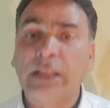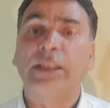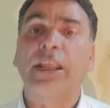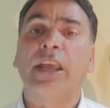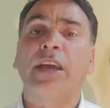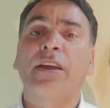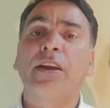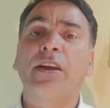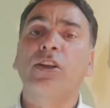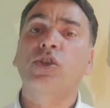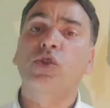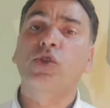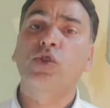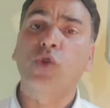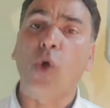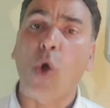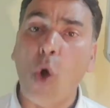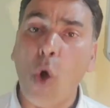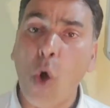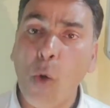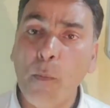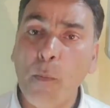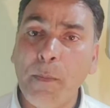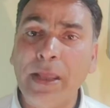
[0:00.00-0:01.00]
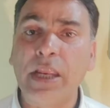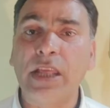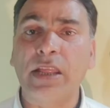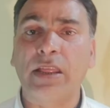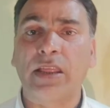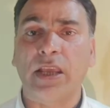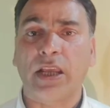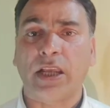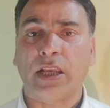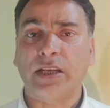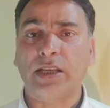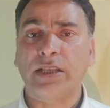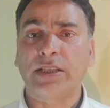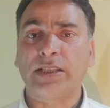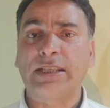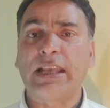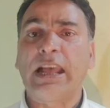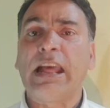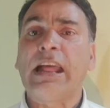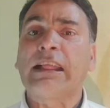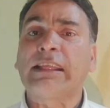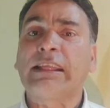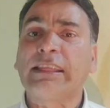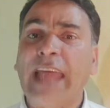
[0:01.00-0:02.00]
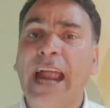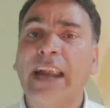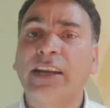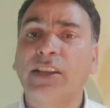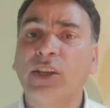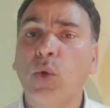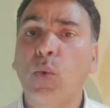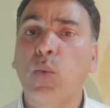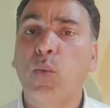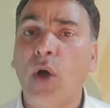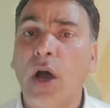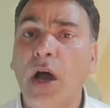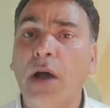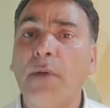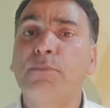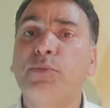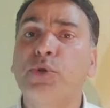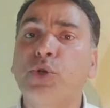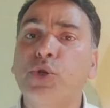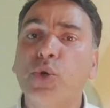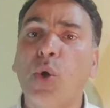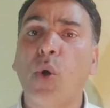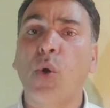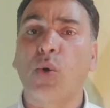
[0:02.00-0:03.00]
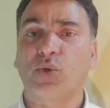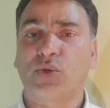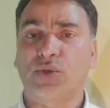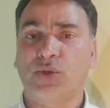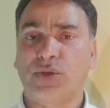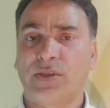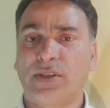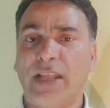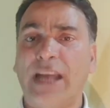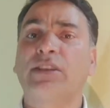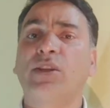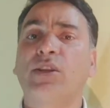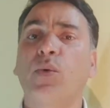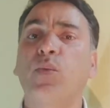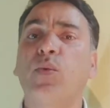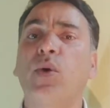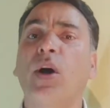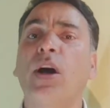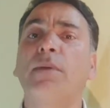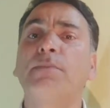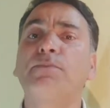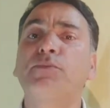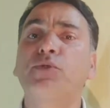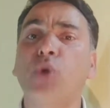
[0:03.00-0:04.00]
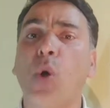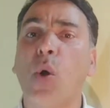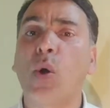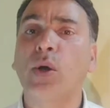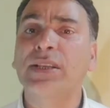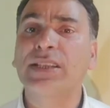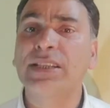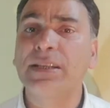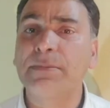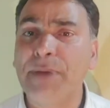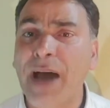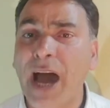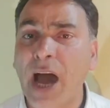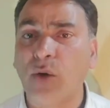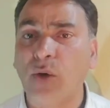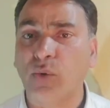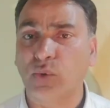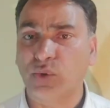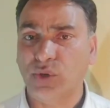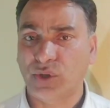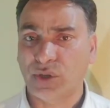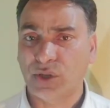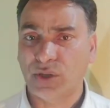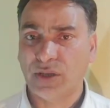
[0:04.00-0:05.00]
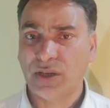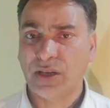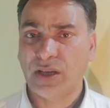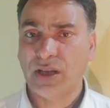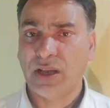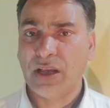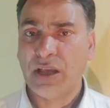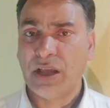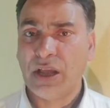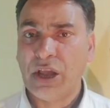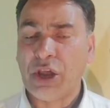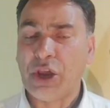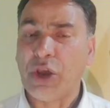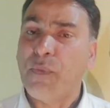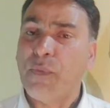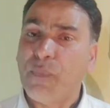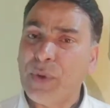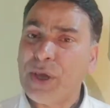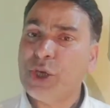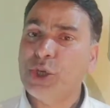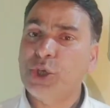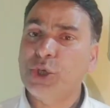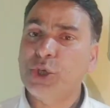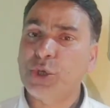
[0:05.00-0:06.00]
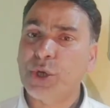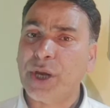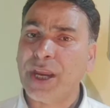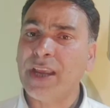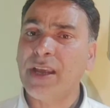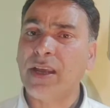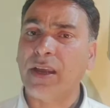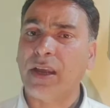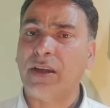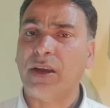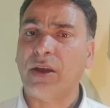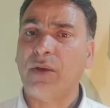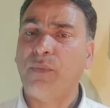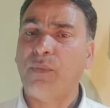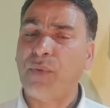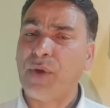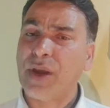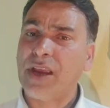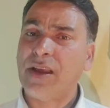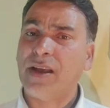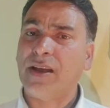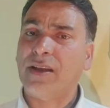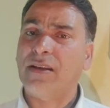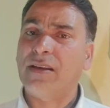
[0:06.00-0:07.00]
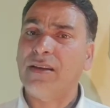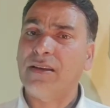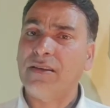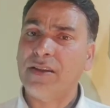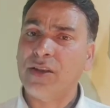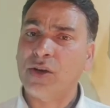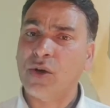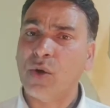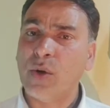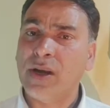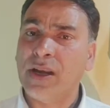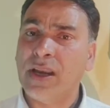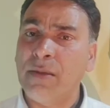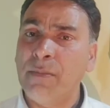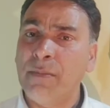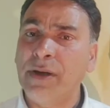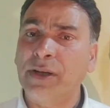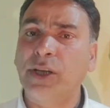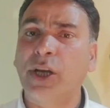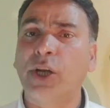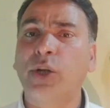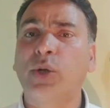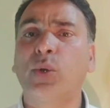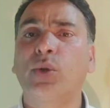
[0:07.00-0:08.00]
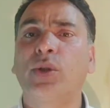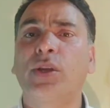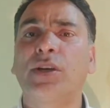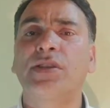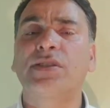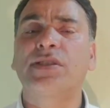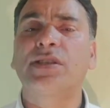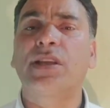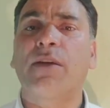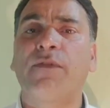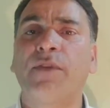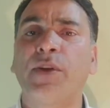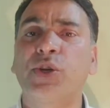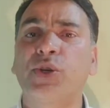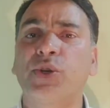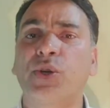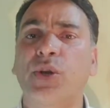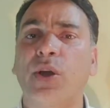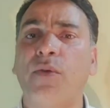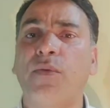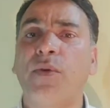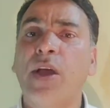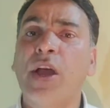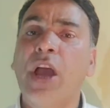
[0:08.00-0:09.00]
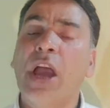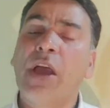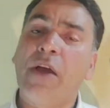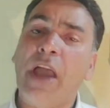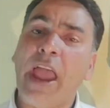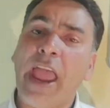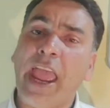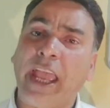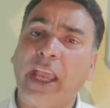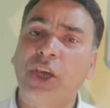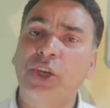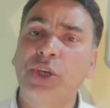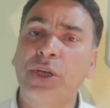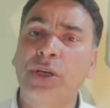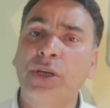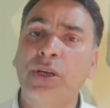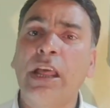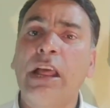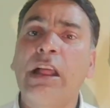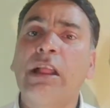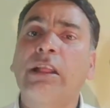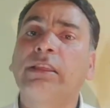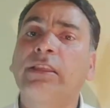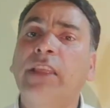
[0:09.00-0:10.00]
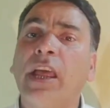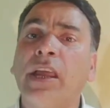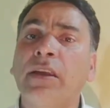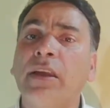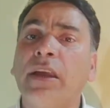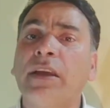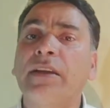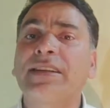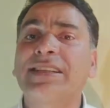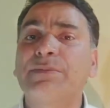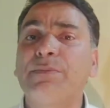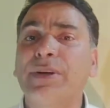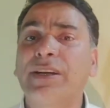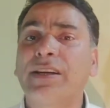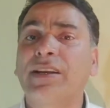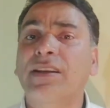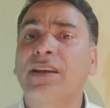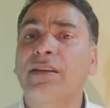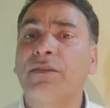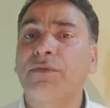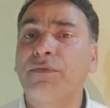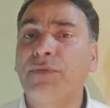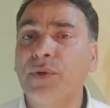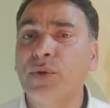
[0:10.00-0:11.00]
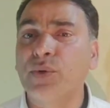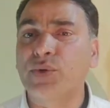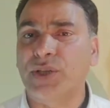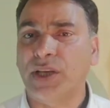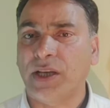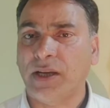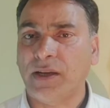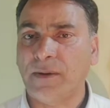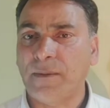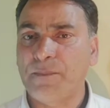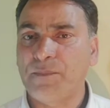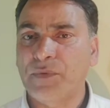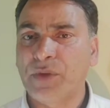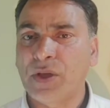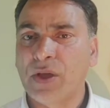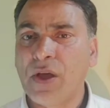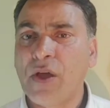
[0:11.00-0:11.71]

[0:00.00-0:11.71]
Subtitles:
There are so many things that the verb shows, that the verb talks about. If we shrink it, if we limit it to this definition of action, then it's a bit confusing.